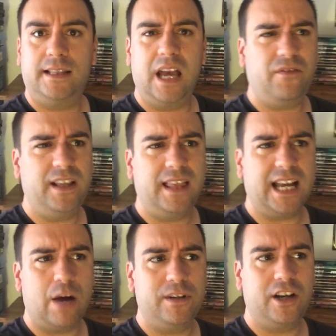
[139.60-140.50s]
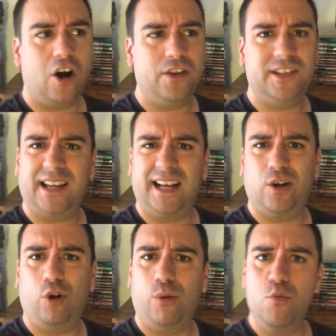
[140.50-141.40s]
Definitely, like, I would call this like a
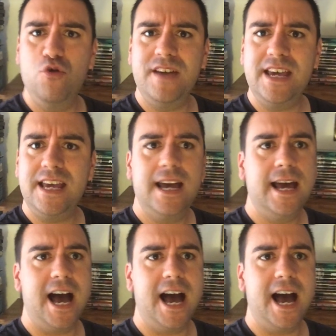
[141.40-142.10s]
cult movie.